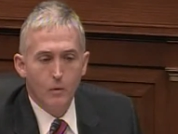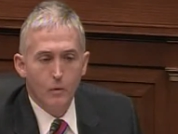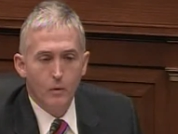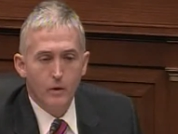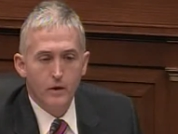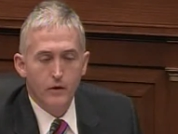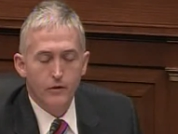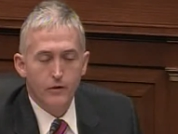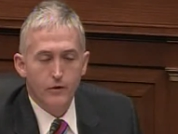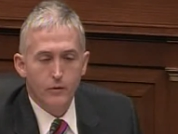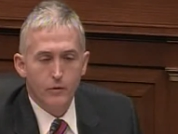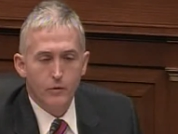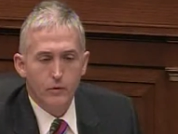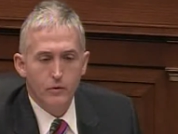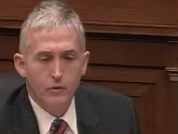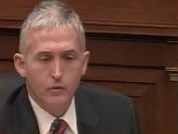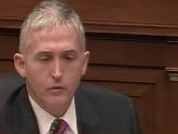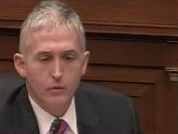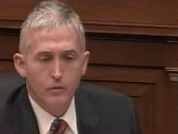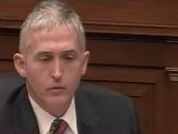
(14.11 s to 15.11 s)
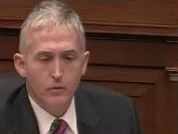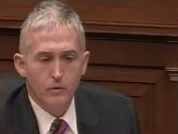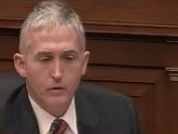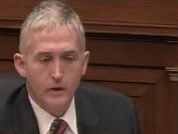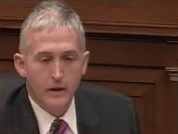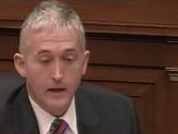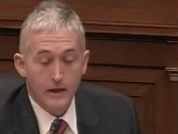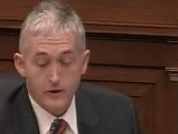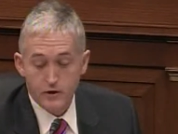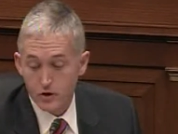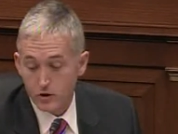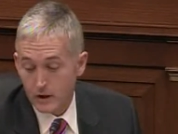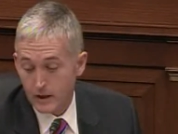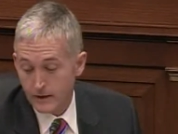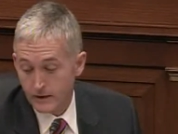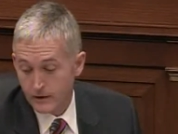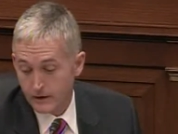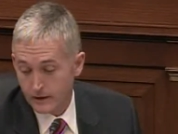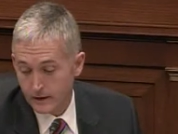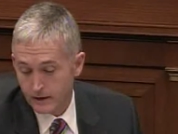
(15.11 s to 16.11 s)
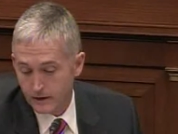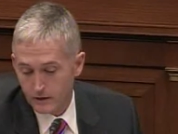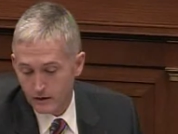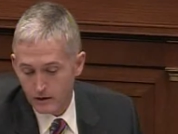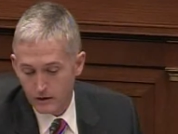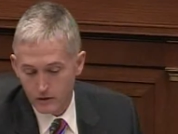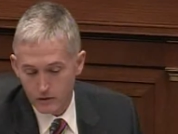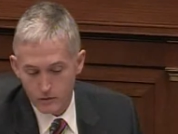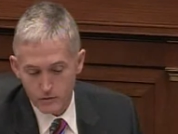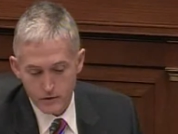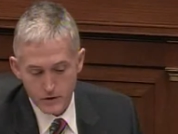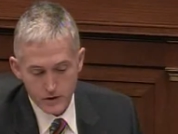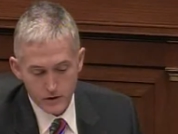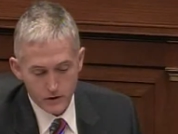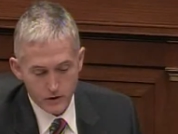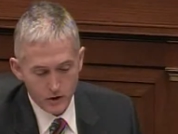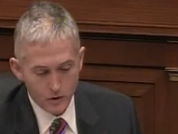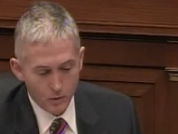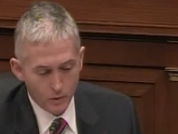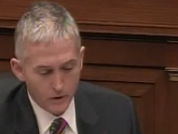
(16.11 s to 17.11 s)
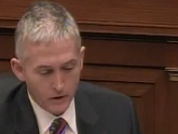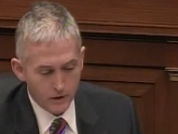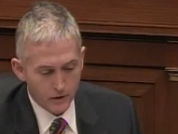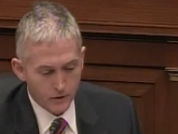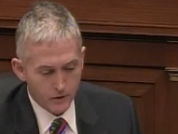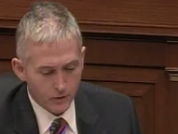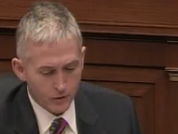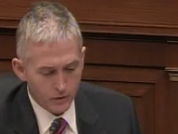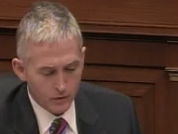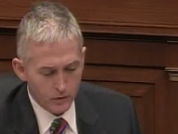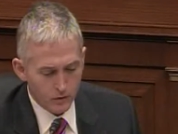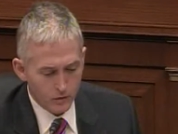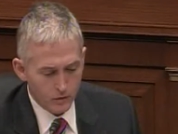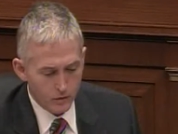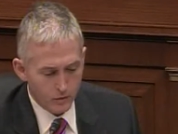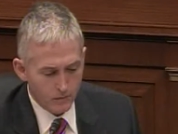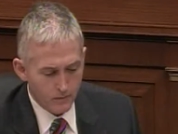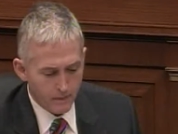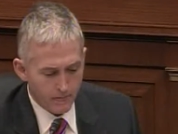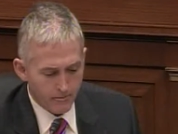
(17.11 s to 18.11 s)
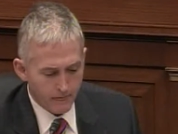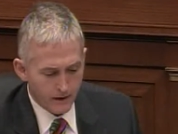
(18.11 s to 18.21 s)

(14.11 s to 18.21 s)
went through, and I tried to take notes, you went through